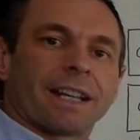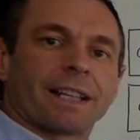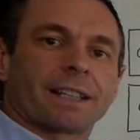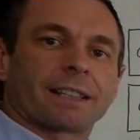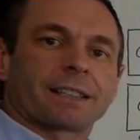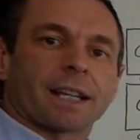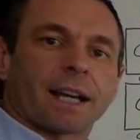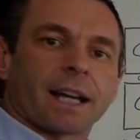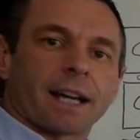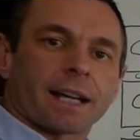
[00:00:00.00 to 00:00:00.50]

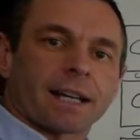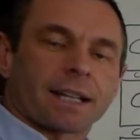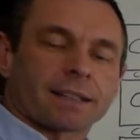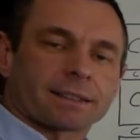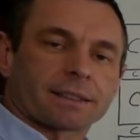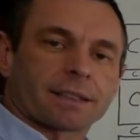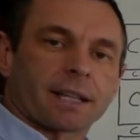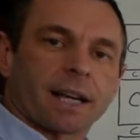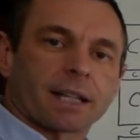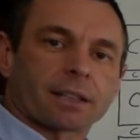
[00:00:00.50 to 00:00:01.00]
It
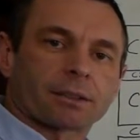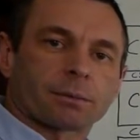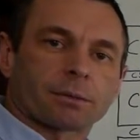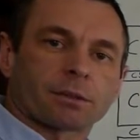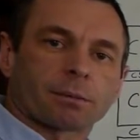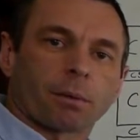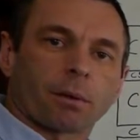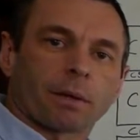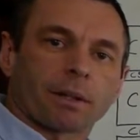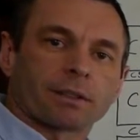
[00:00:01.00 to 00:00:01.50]
has
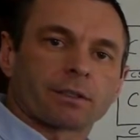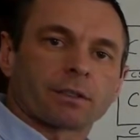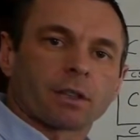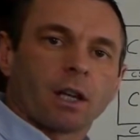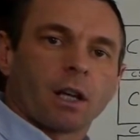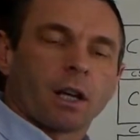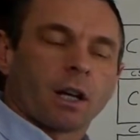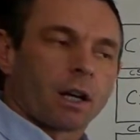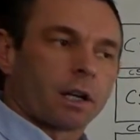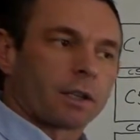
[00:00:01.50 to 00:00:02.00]
attachment points
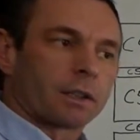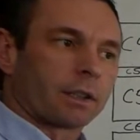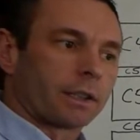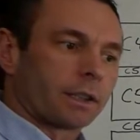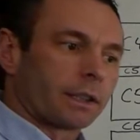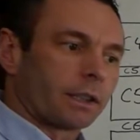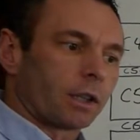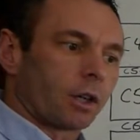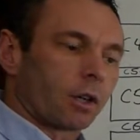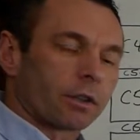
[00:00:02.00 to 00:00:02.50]
on
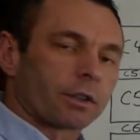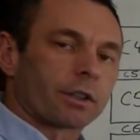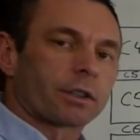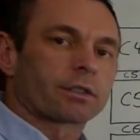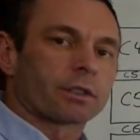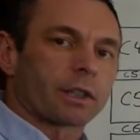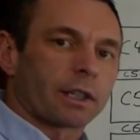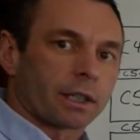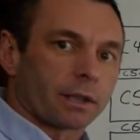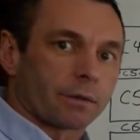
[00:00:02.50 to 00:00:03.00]
the
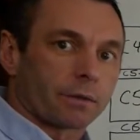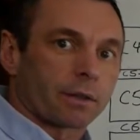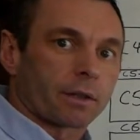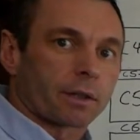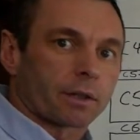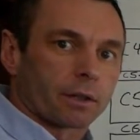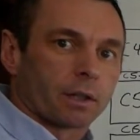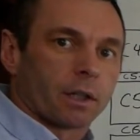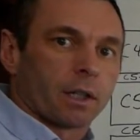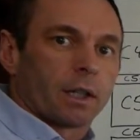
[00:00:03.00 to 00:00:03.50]
underside of
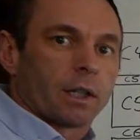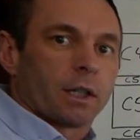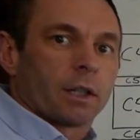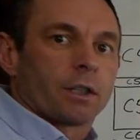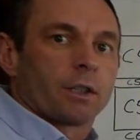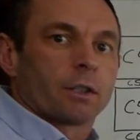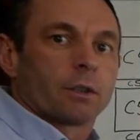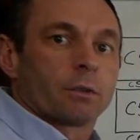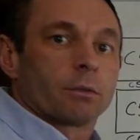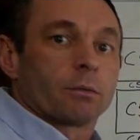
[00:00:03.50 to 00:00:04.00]
your
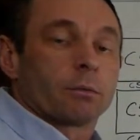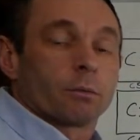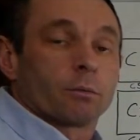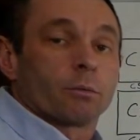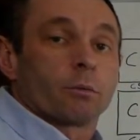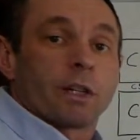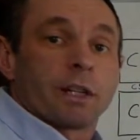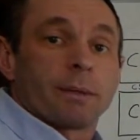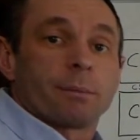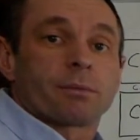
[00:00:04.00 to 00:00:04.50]

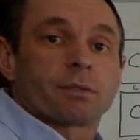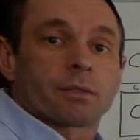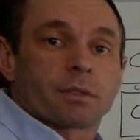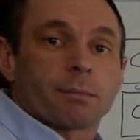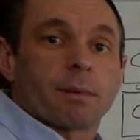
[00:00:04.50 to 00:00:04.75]
ribs,